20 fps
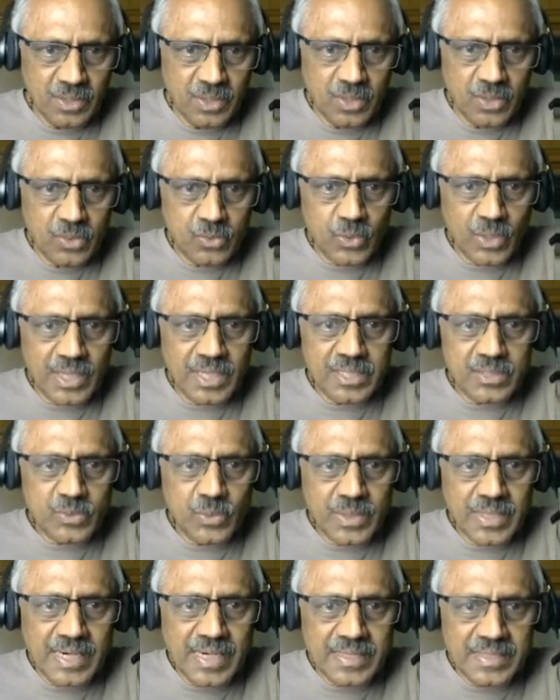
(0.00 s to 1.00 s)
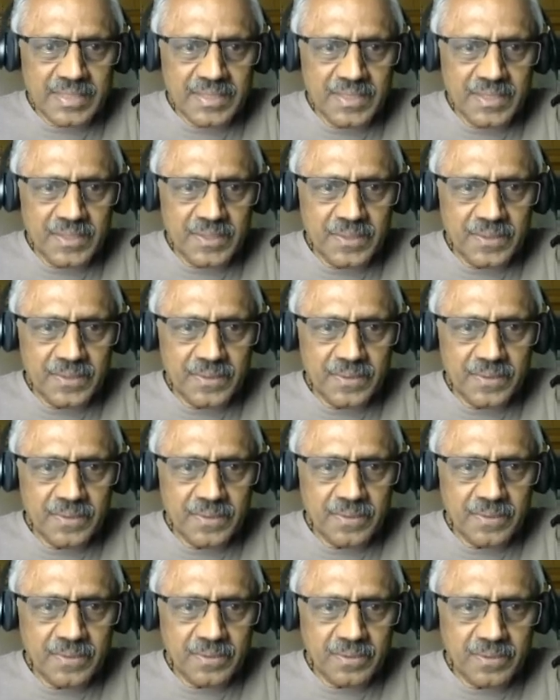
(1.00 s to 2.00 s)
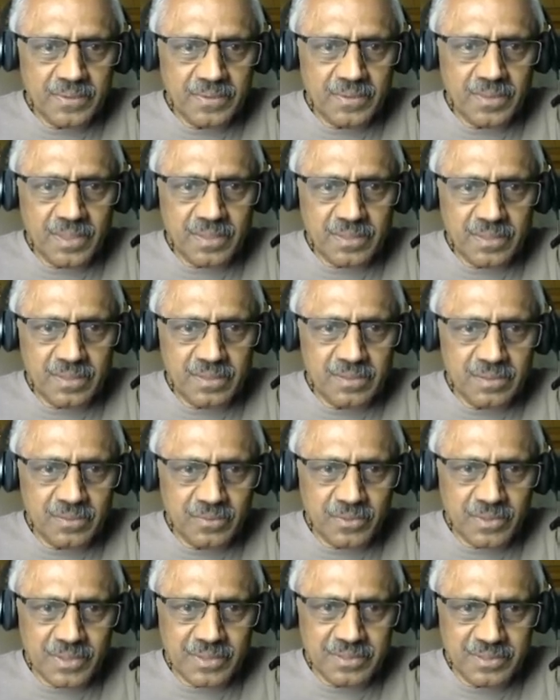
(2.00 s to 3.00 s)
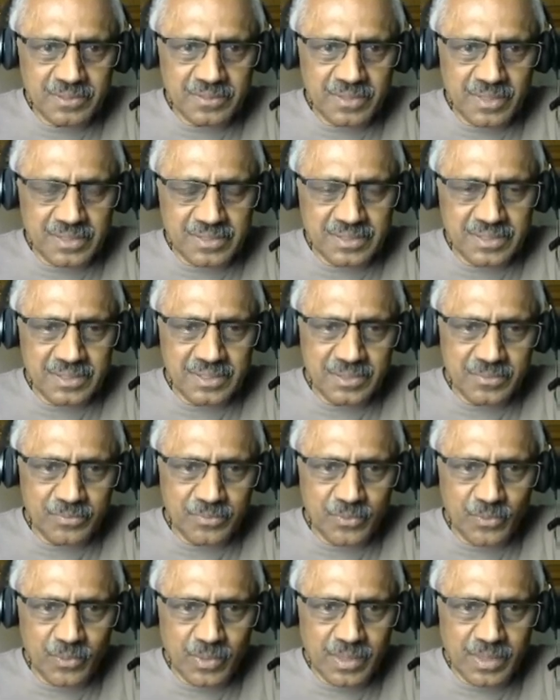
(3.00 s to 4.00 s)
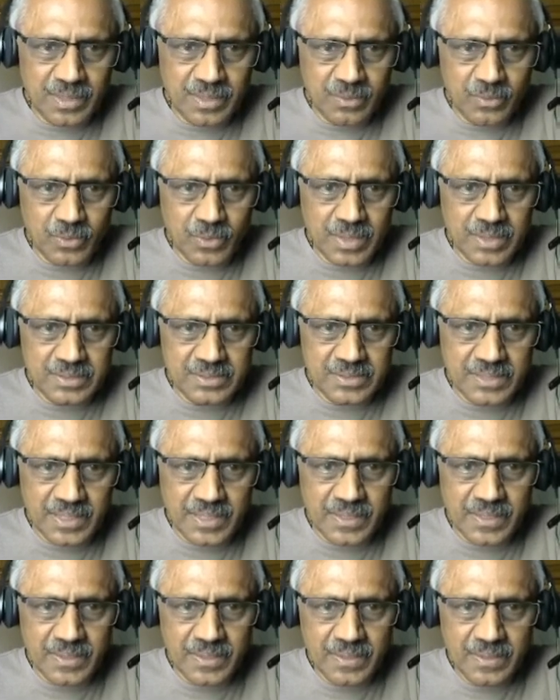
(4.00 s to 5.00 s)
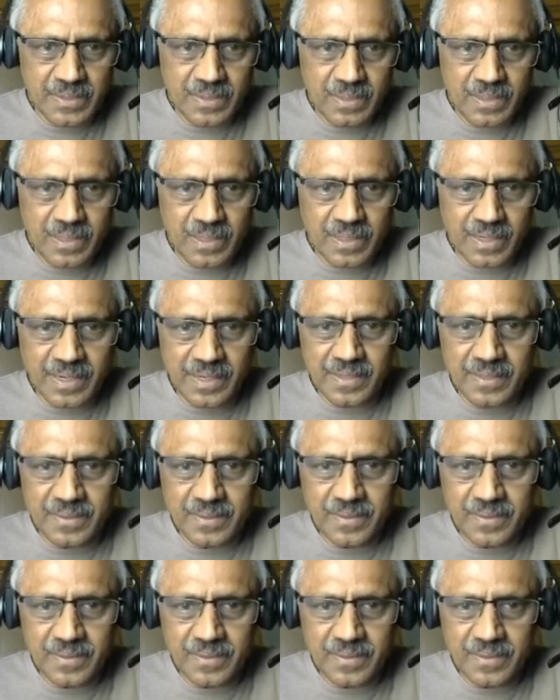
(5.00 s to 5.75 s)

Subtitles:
So let us look at E, not, okay, this is not the E if you want. Look at J or I.